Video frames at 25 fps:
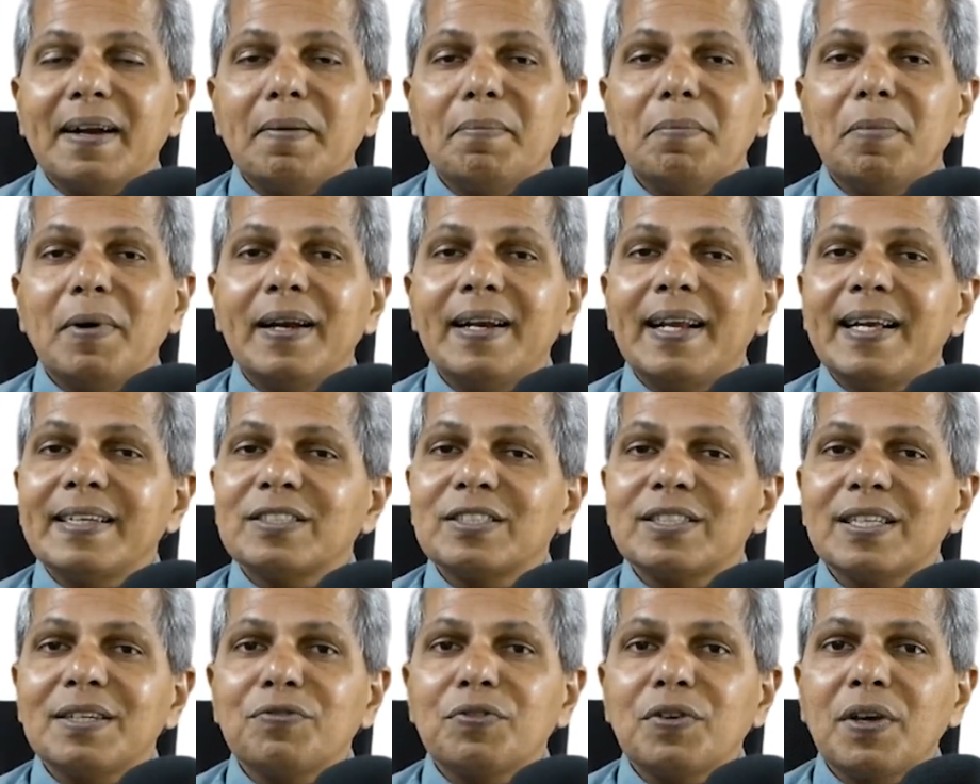And
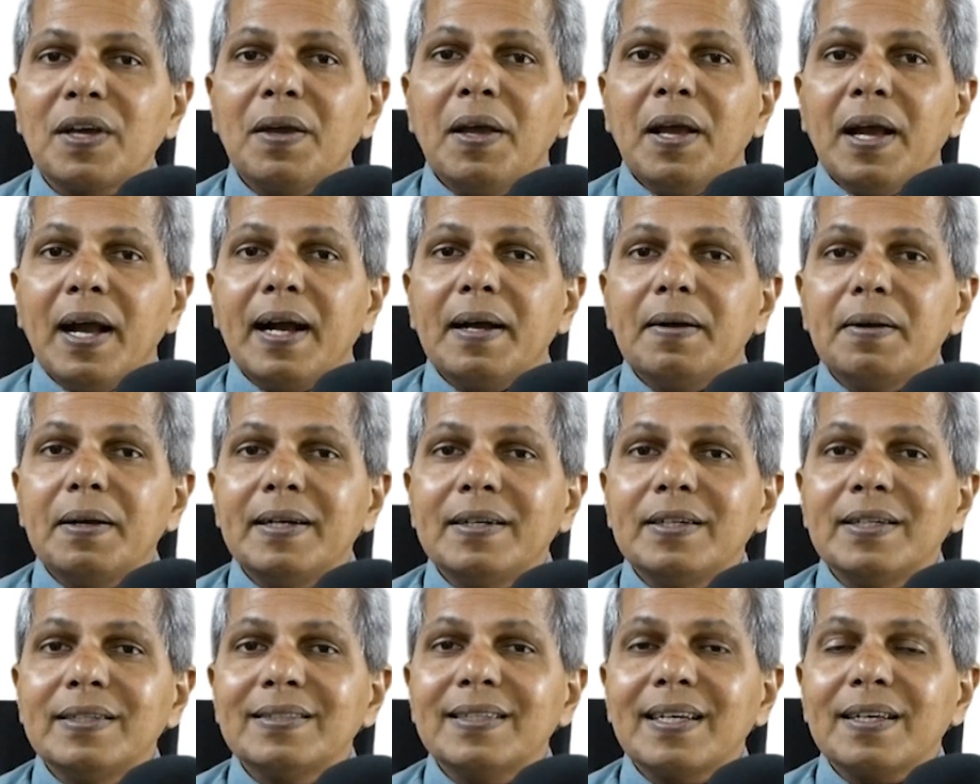Astafi, it
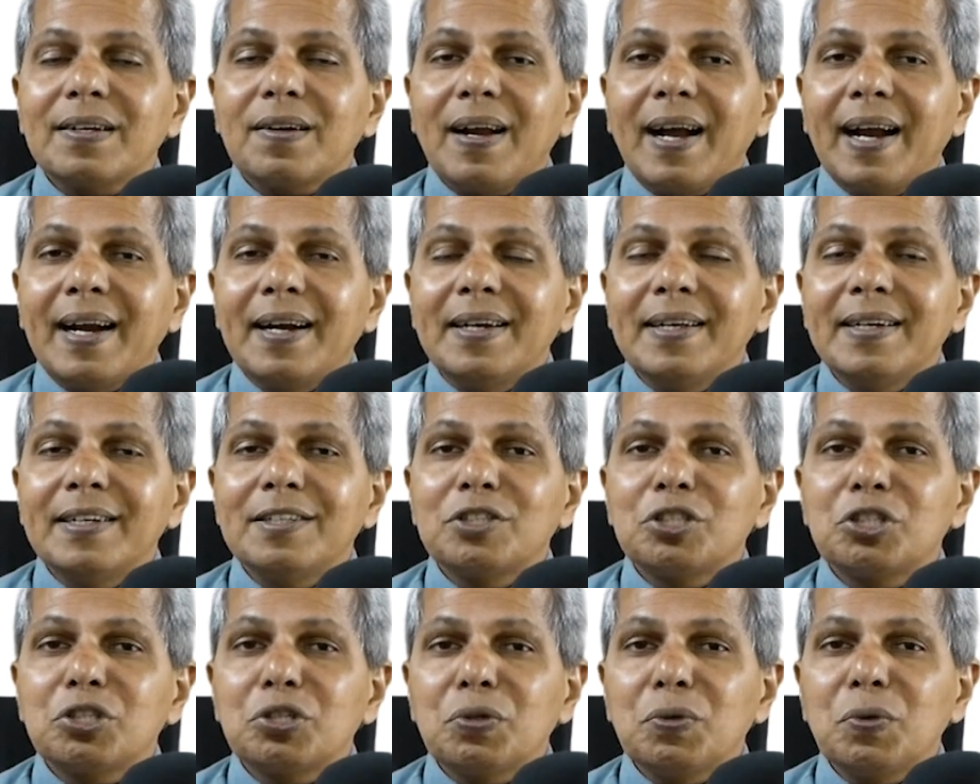is a rider's
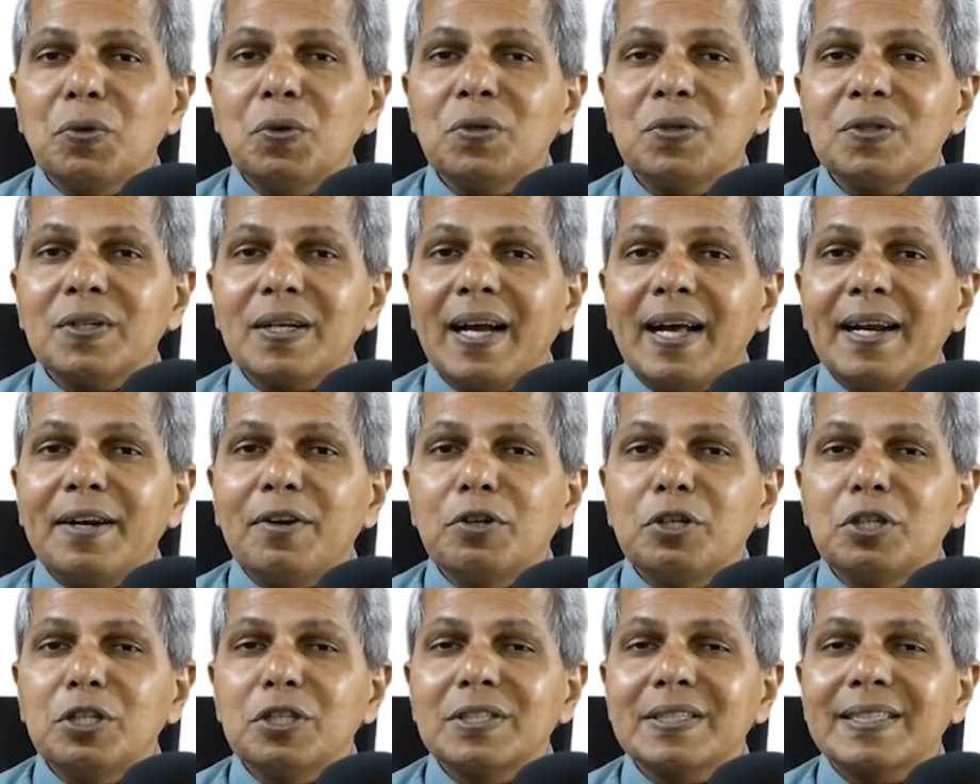suit, and it
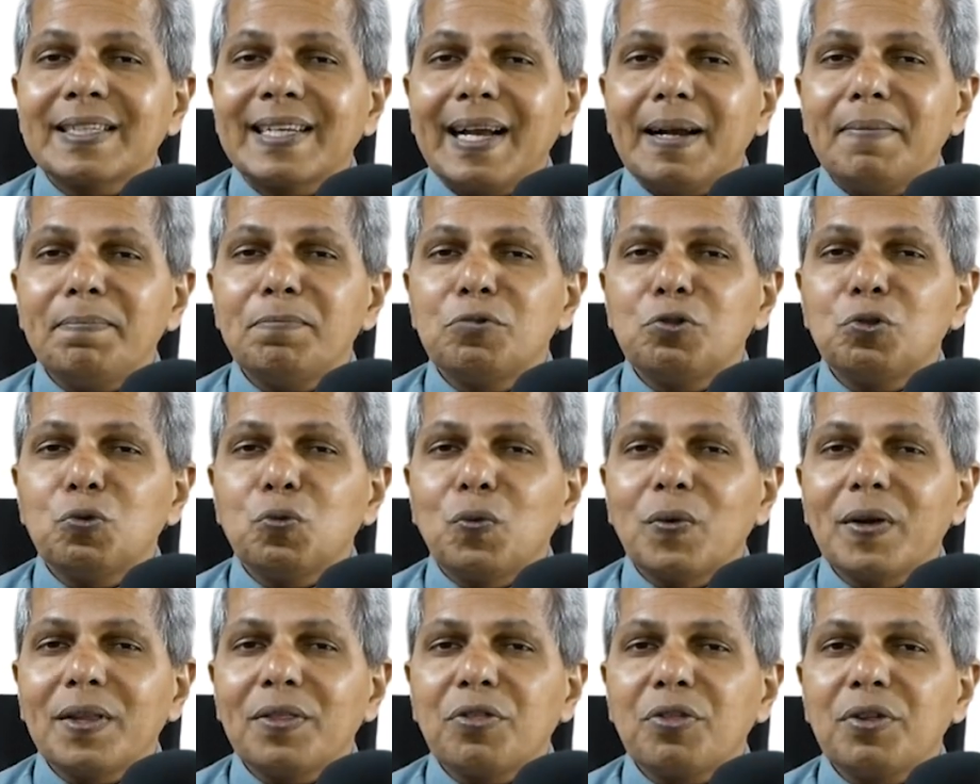is kept
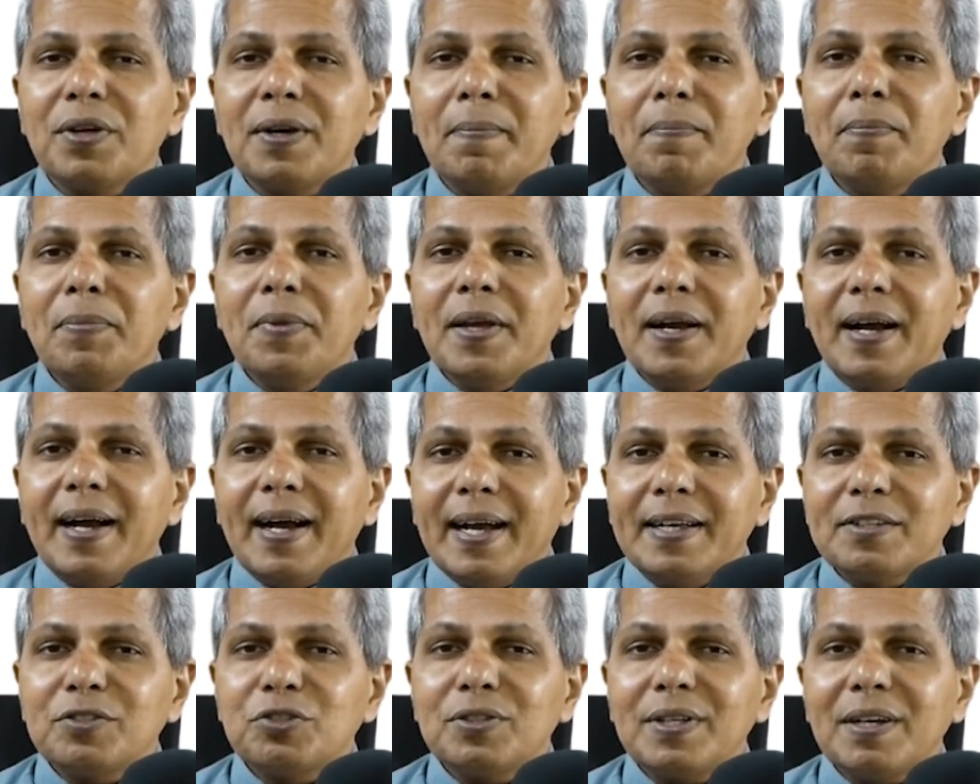with
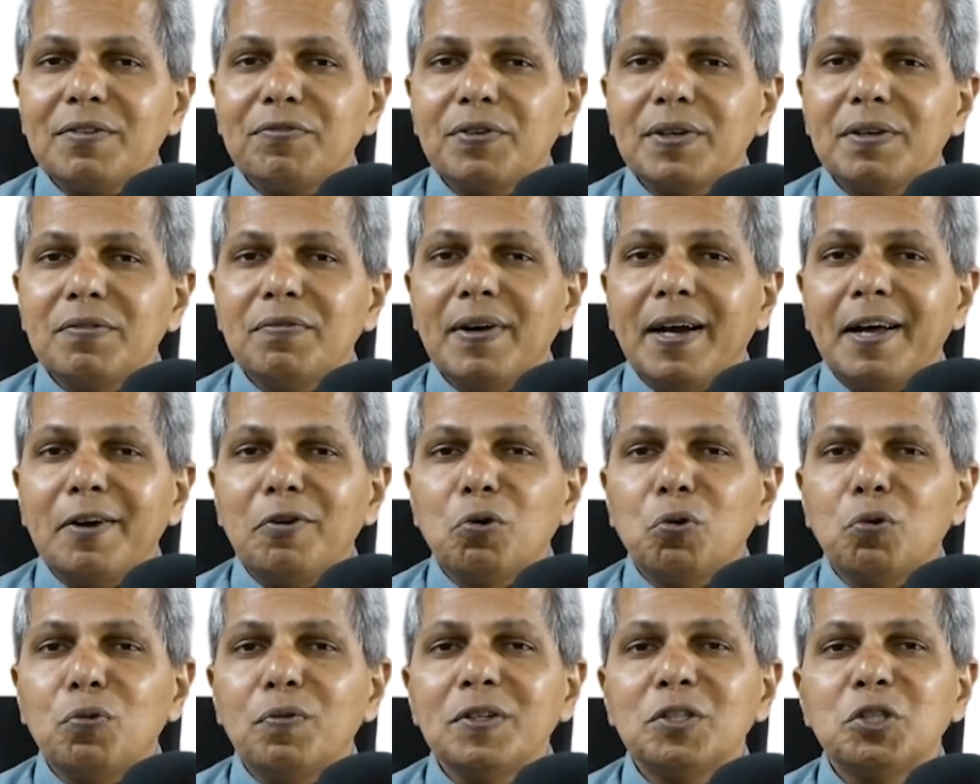Astafi
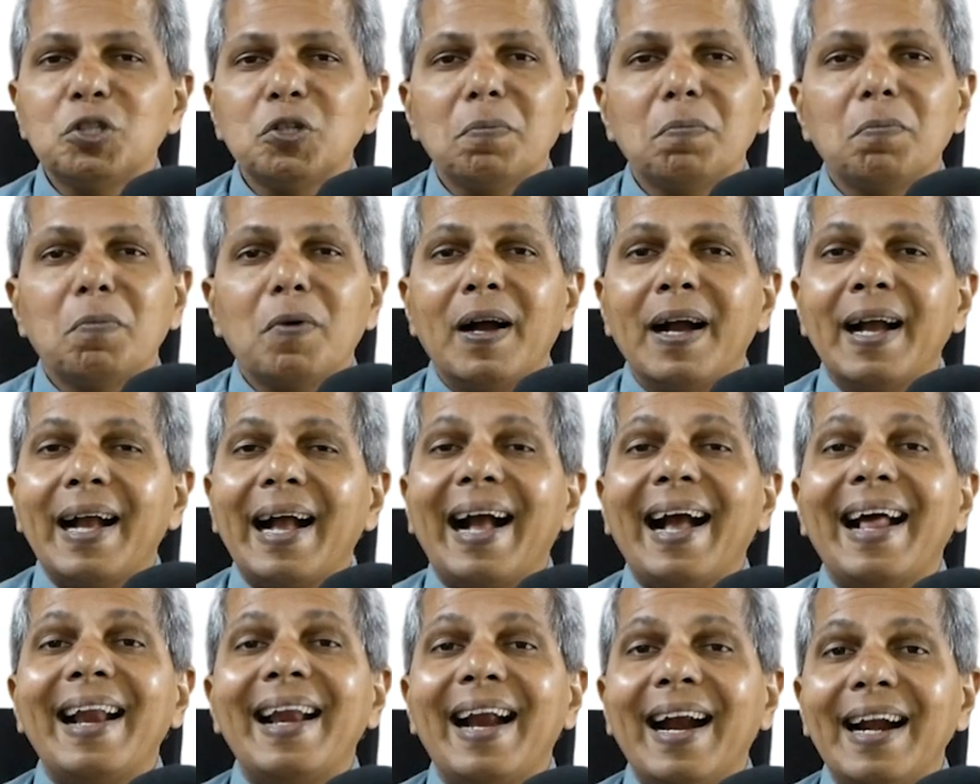Ivanovich by
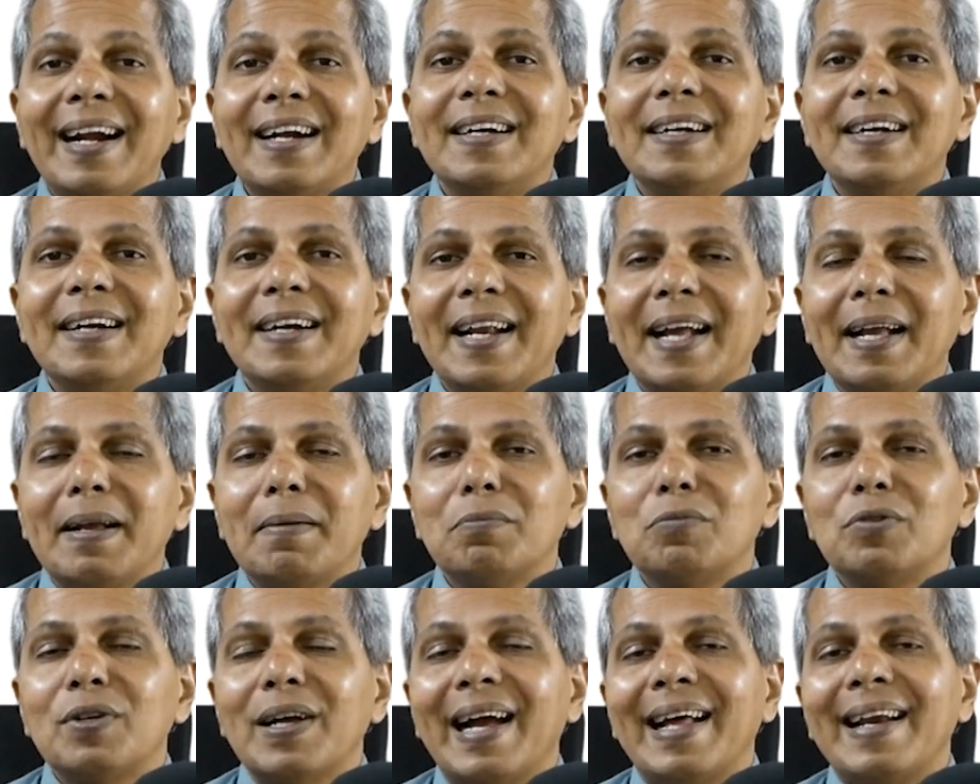an unnamed,
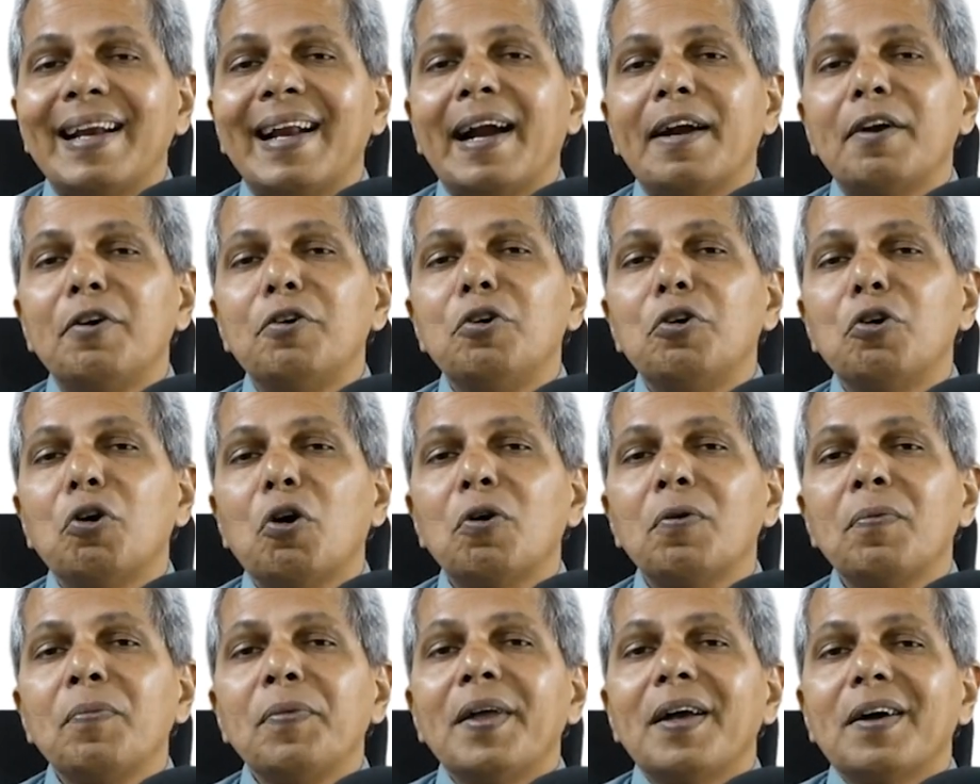an
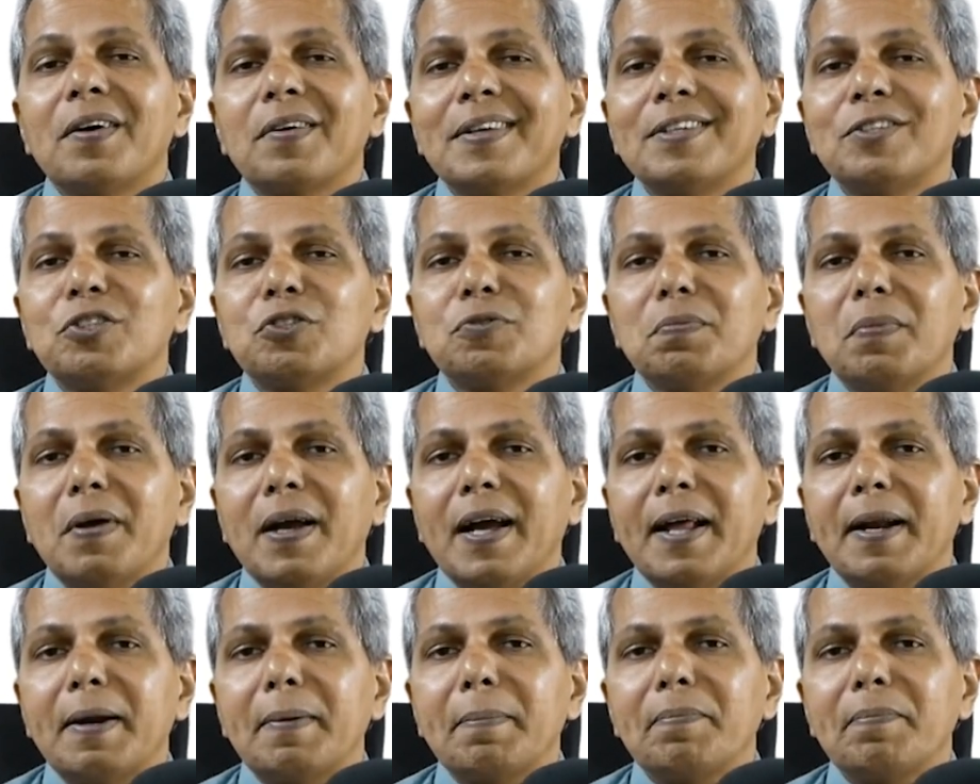unknown rich man.